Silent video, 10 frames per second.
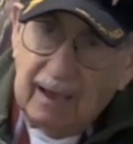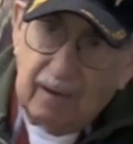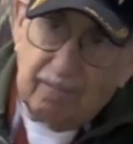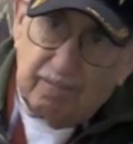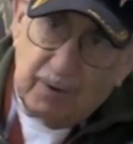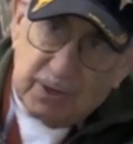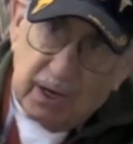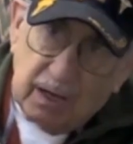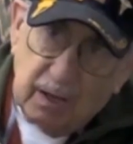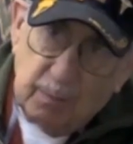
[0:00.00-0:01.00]
He
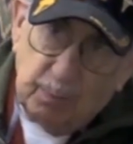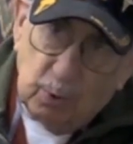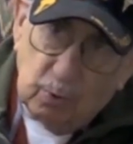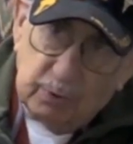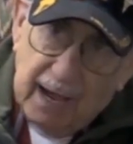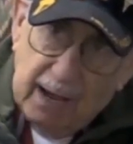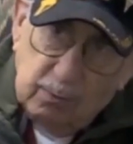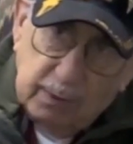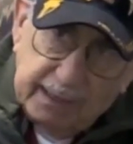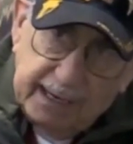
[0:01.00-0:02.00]
physically pulled
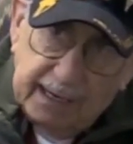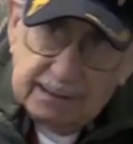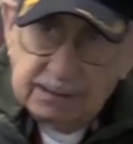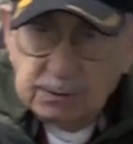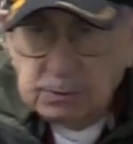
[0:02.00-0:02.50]
that one in.